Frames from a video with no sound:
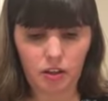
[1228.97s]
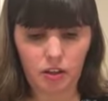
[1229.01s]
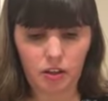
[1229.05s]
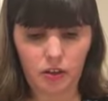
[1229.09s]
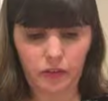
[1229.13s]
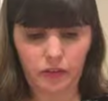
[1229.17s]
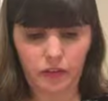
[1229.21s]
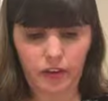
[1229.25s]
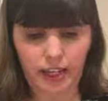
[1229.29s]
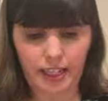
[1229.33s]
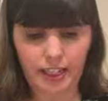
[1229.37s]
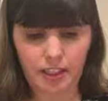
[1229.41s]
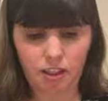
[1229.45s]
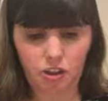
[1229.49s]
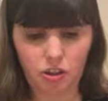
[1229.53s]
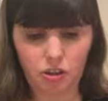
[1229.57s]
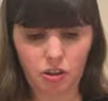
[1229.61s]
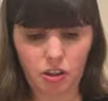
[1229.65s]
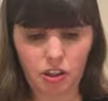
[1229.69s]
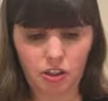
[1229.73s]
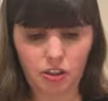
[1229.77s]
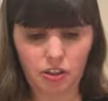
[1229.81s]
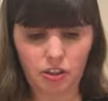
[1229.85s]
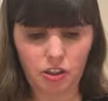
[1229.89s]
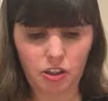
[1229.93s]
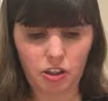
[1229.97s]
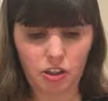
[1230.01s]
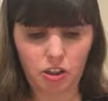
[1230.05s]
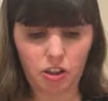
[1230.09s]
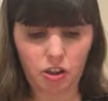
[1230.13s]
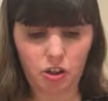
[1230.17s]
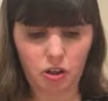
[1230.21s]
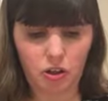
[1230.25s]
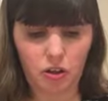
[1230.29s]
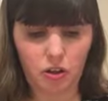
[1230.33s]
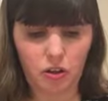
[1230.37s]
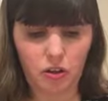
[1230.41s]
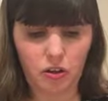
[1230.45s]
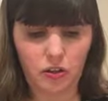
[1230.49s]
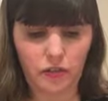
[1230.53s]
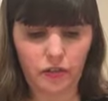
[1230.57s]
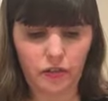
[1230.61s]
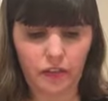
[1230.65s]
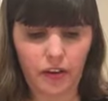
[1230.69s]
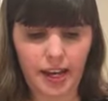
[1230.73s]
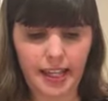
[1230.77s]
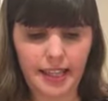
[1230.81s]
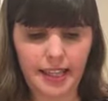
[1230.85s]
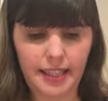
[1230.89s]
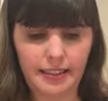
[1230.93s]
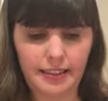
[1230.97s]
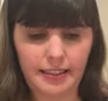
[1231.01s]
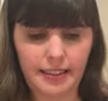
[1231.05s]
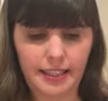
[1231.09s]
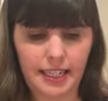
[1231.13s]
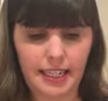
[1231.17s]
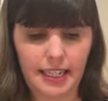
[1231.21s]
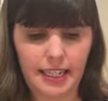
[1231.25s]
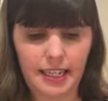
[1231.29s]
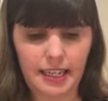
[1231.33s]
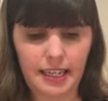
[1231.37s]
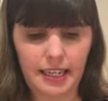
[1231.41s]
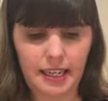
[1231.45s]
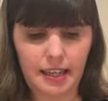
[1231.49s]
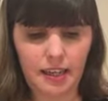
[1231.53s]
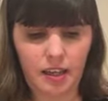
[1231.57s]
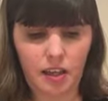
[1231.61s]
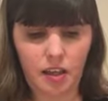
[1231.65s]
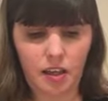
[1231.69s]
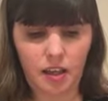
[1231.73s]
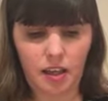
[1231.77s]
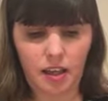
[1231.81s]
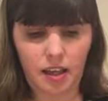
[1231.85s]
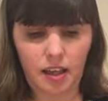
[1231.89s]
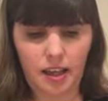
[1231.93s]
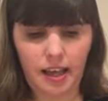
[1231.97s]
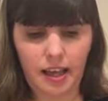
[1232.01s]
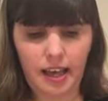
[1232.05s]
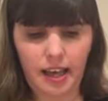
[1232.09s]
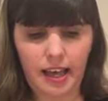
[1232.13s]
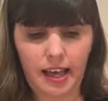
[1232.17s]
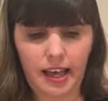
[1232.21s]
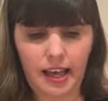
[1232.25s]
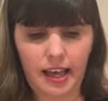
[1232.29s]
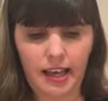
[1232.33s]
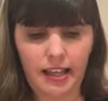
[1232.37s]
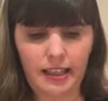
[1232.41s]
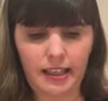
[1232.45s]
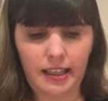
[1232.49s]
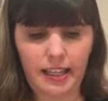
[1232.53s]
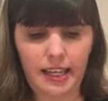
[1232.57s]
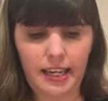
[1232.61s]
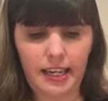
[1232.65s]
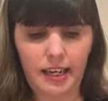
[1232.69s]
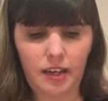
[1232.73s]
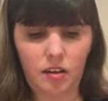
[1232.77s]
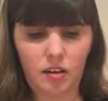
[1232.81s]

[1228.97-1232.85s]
don't know if I can do this to show you. Find the center and